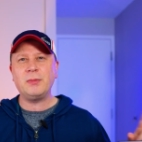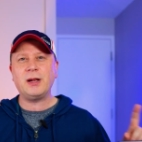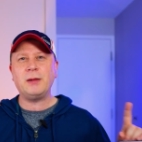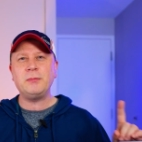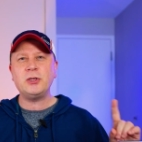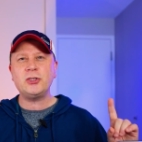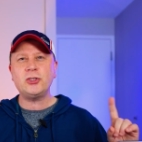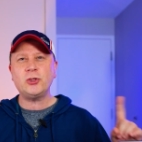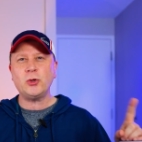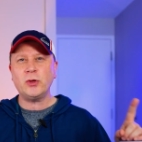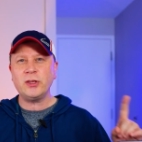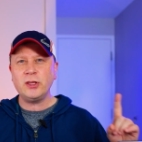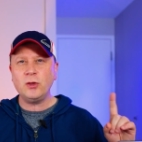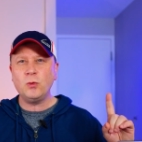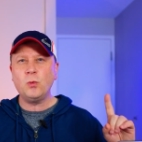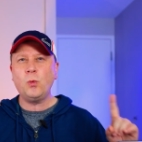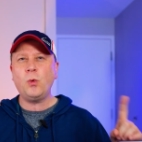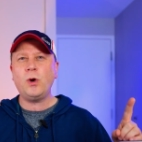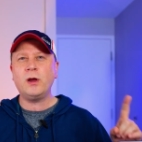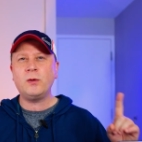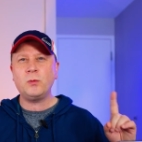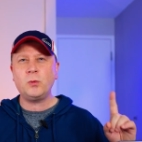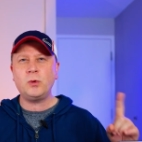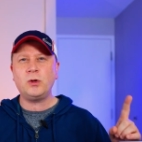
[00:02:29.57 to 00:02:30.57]
but I'm just showing you
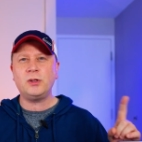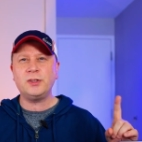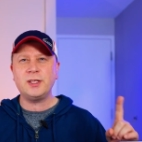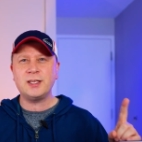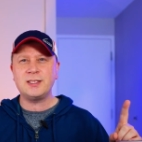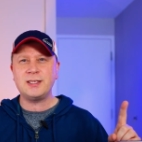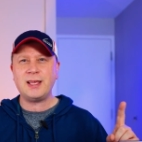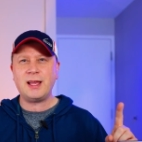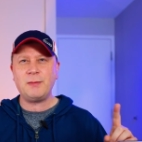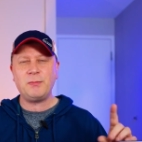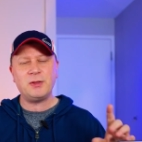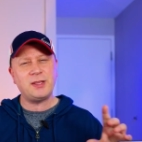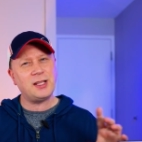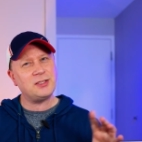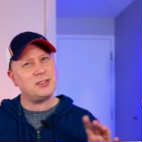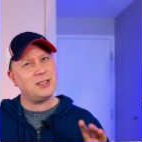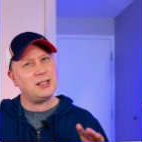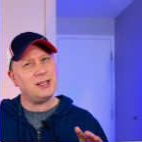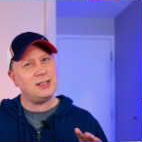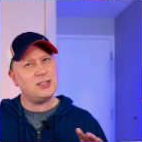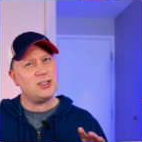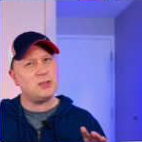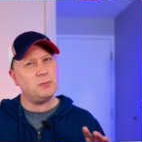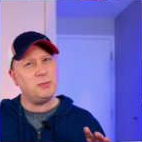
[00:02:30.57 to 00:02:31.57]
one world example that's
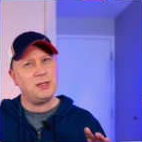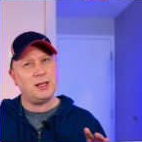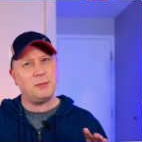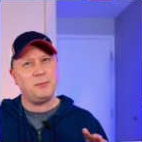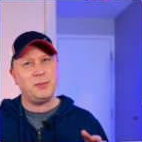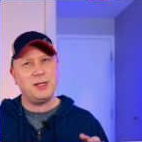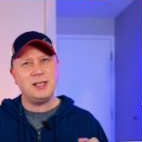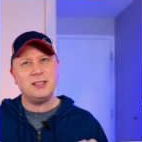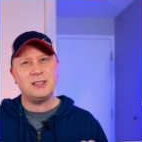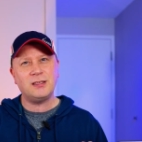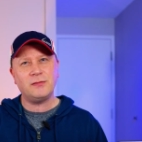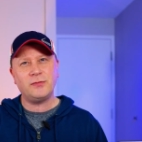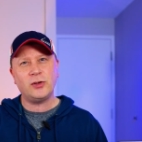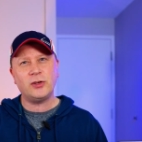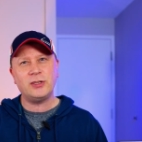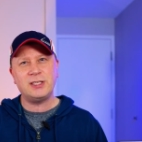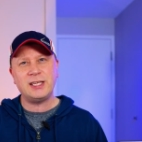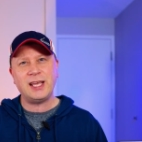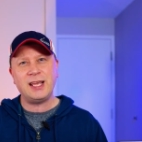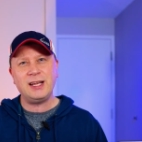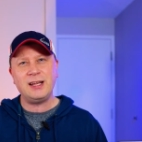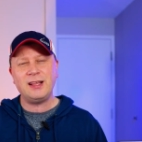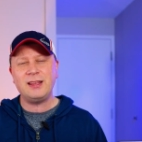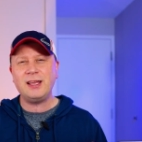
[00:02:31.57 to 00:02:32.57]
going to just be a piece of your
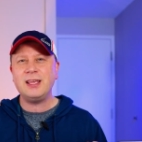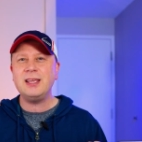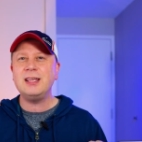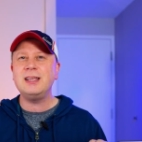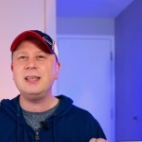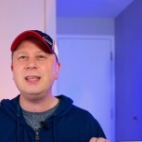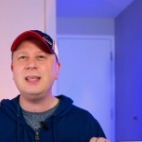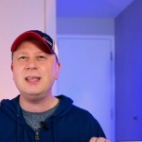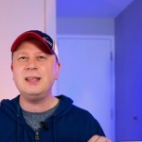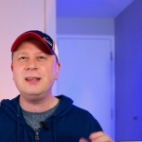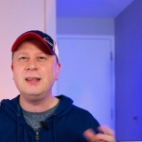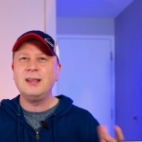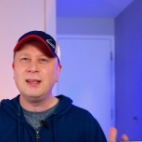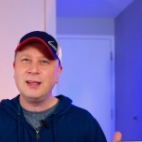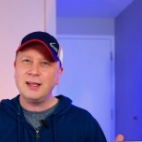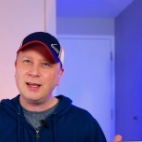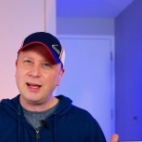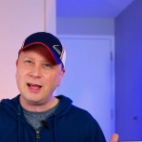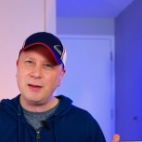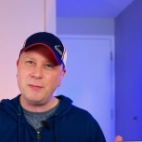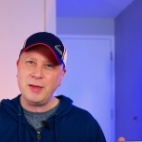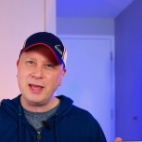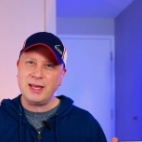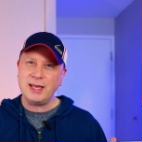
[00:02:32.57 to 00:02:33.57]
data that you need
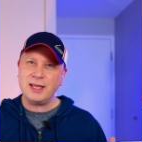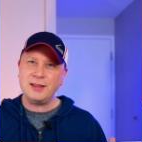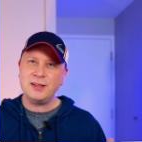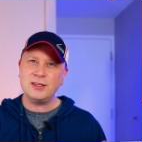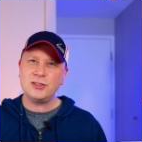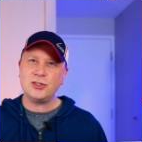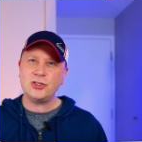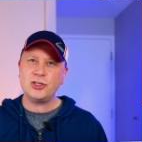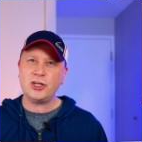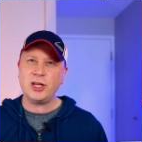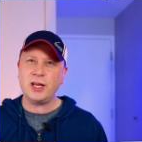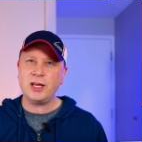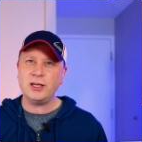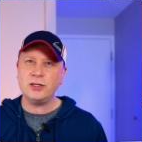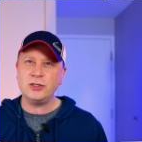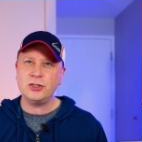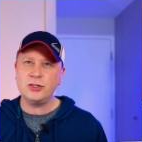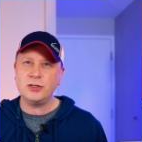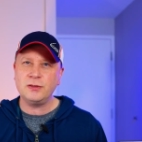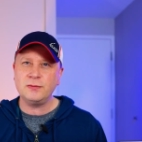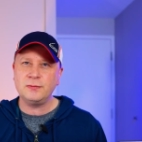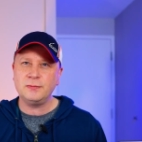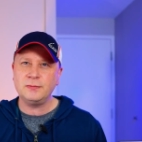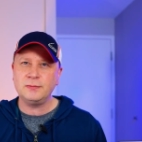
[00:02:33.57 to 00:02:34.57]
on making this
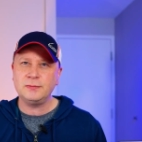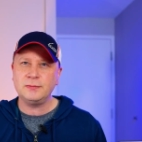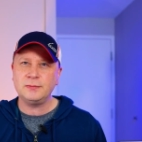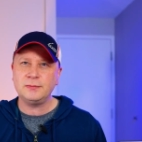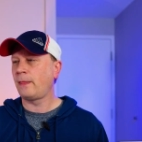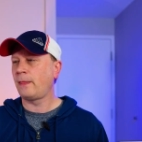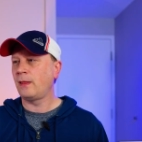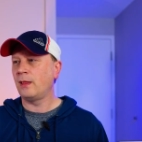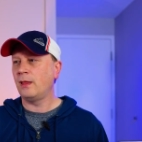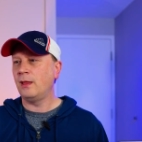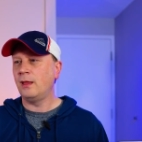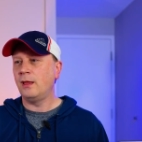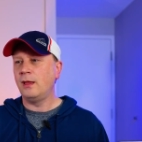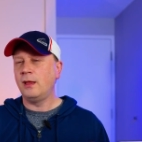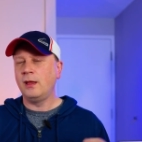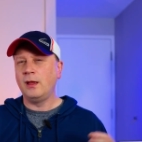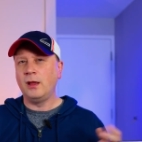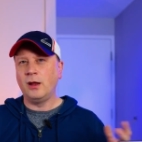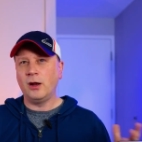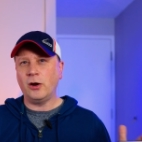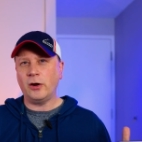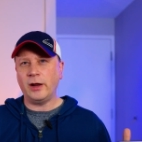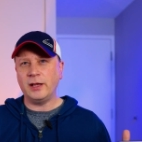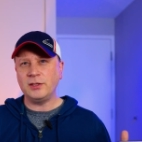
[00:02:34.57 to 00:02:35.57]
change.
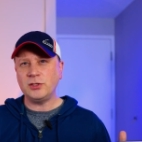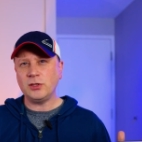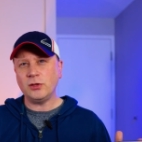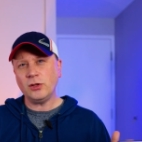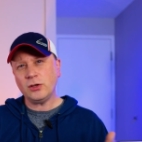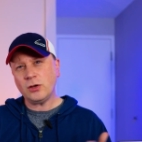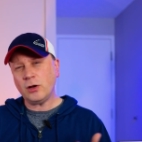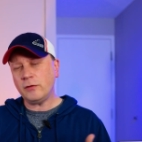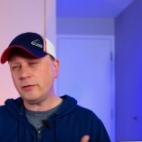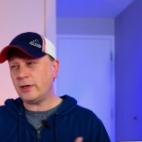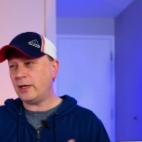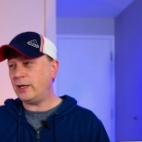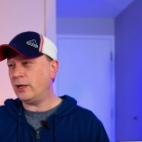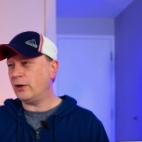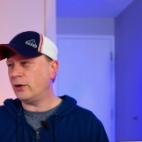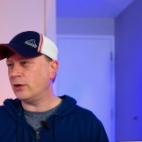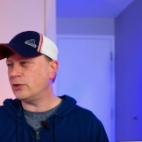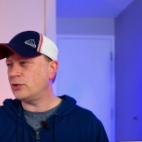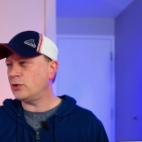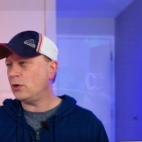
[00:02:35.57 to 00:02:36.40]
All right, so look over here.